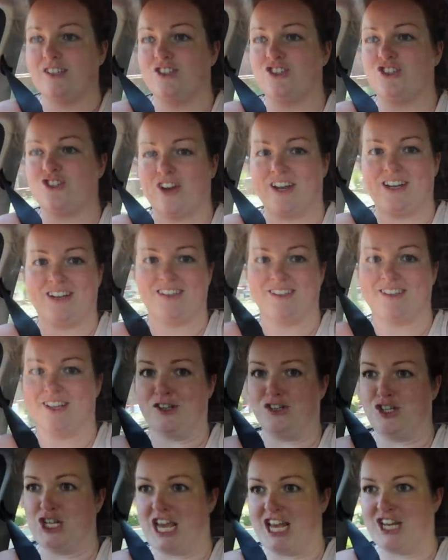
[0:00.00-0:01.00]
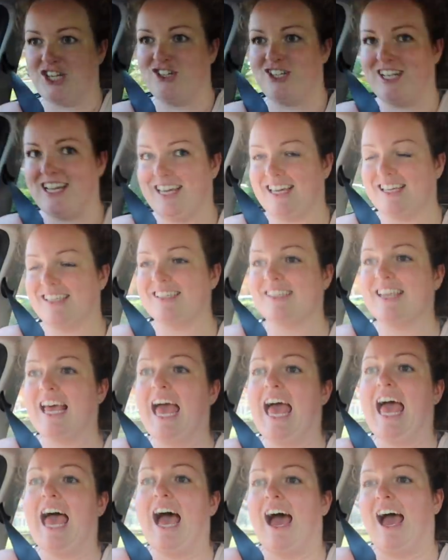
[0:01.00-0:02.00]
and straighteners that are GHDs
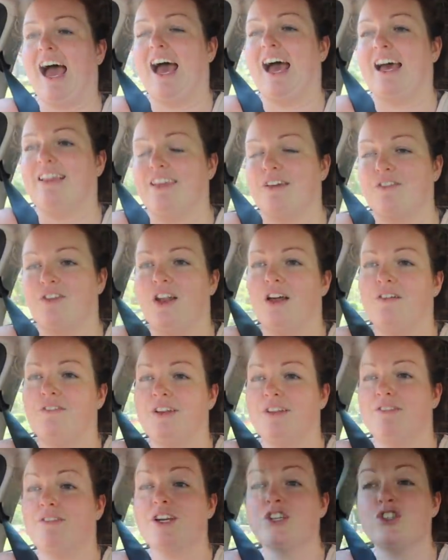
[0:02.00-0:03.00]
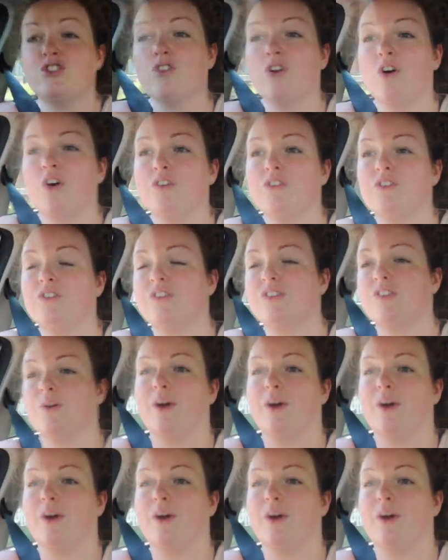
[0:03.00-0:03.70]
and they have a lovely restaurant.